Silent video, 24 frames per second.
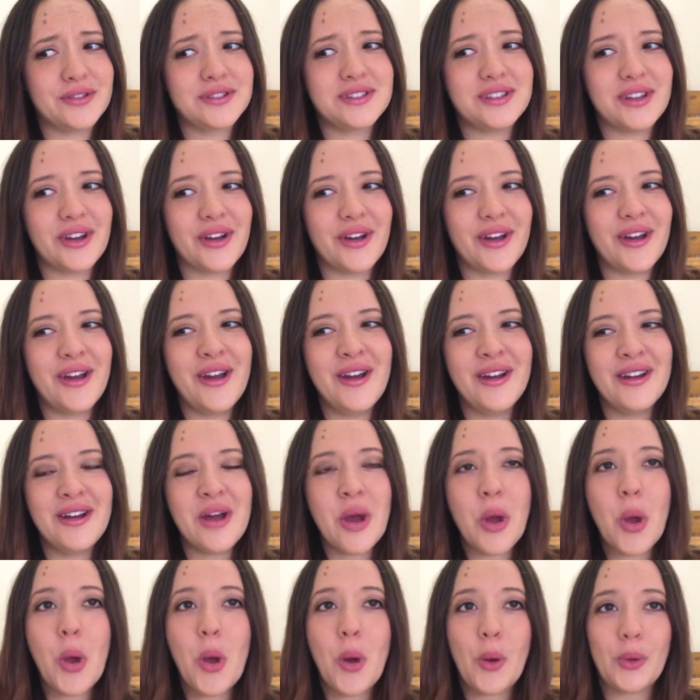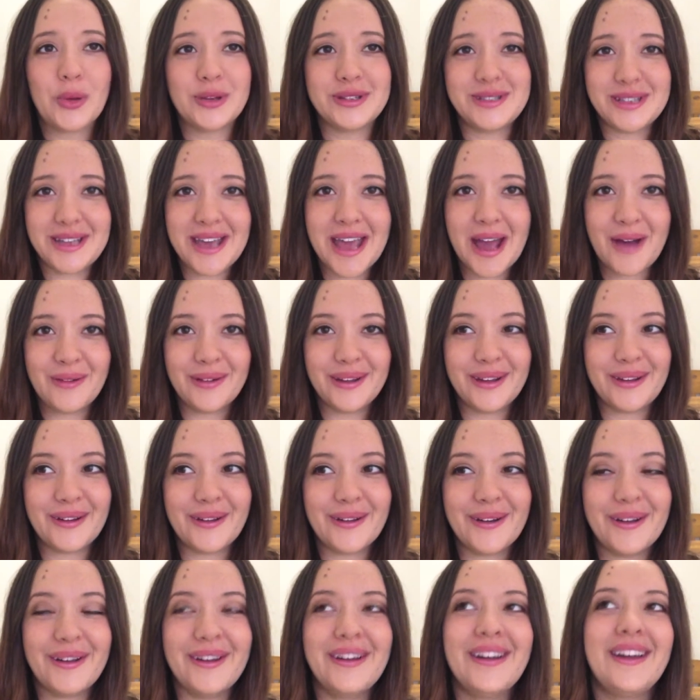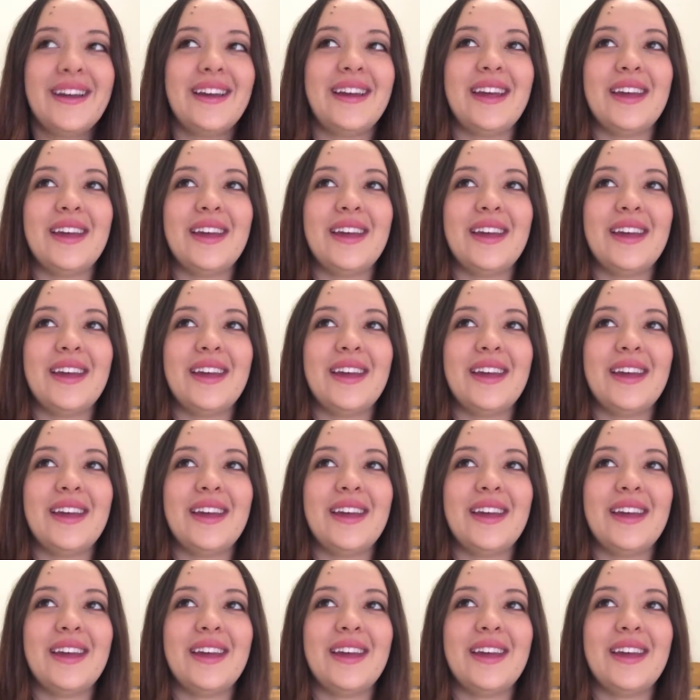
so we'll see how we go.